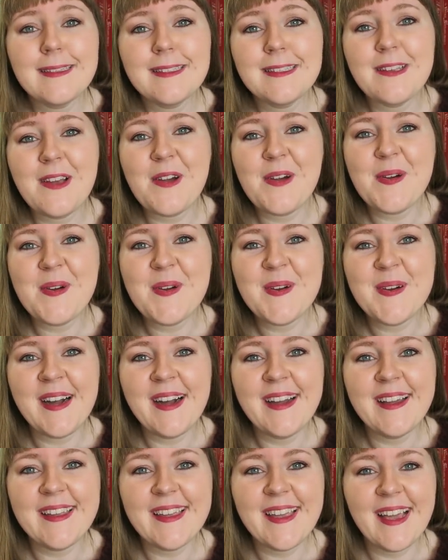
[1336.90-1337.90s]
so
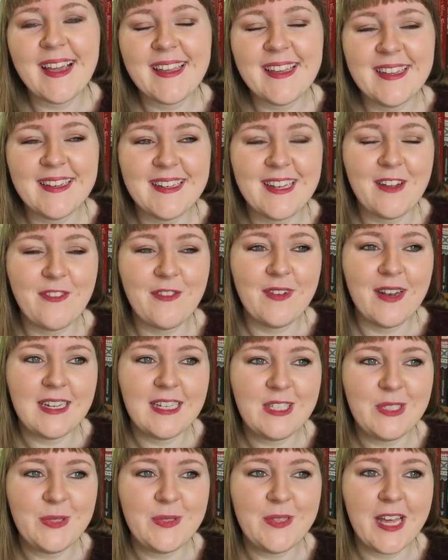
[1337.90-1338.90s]
I can
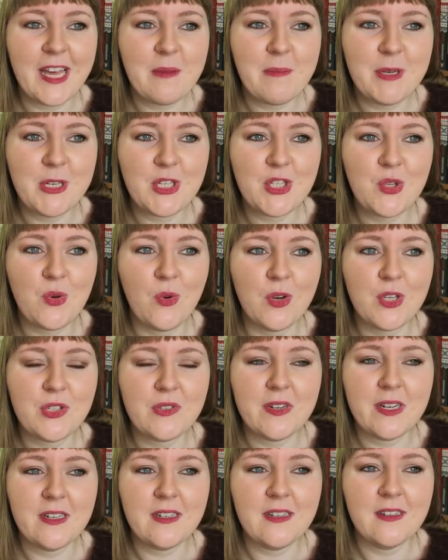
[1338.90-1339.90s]
definitely do that a bit
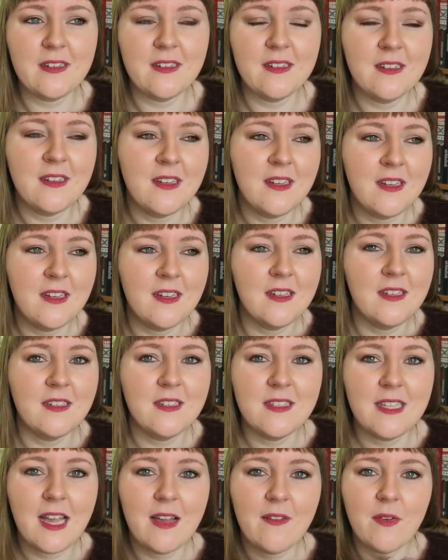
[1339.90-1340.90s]
shorter and
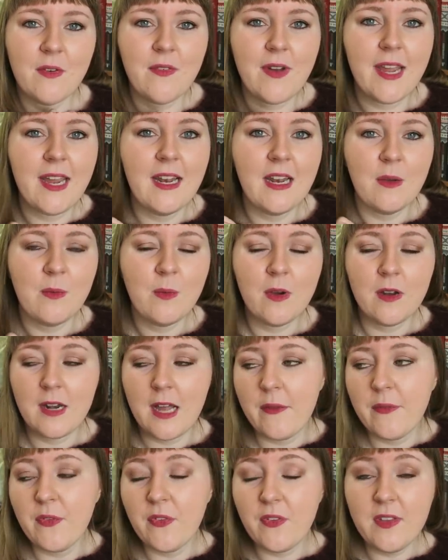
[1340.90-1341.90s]
just have a regular one.
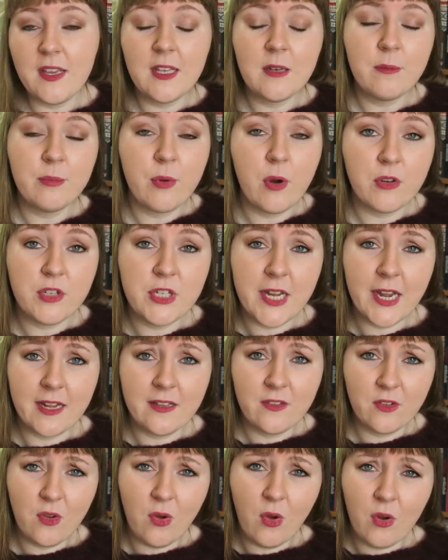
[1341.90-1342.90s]
I've seen
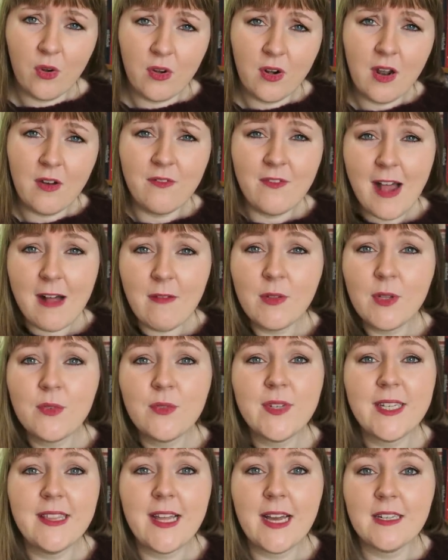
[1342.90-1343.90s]
projects on
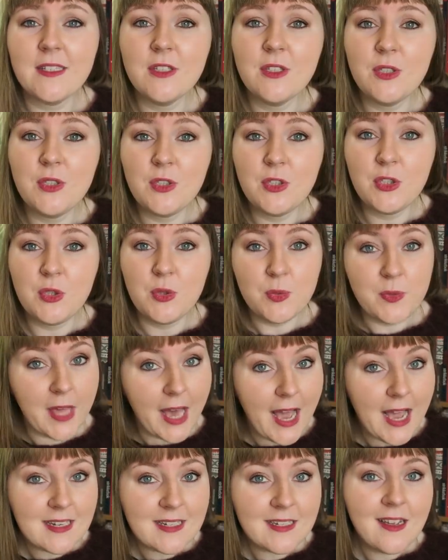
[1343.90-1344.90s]
Ravelry that do
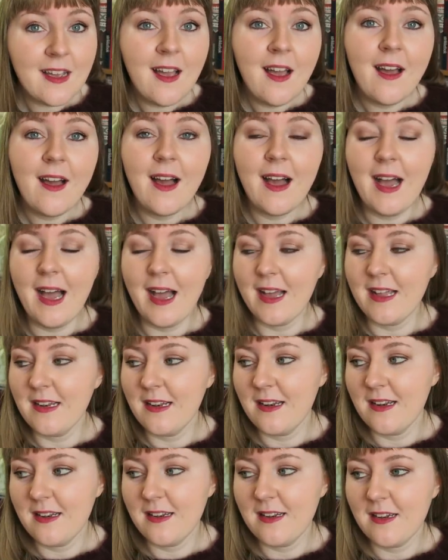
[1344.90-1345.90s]
that
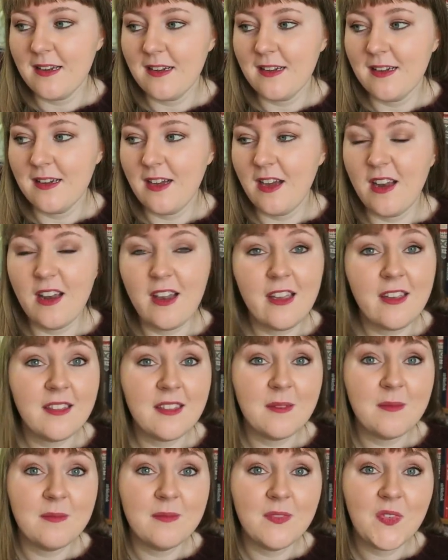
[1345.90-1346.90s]
and I like
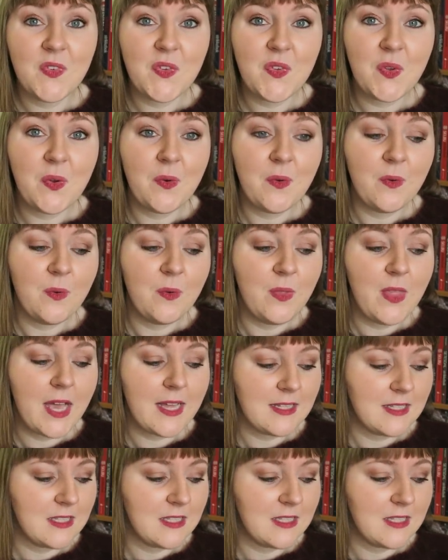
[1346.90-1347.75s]
them, so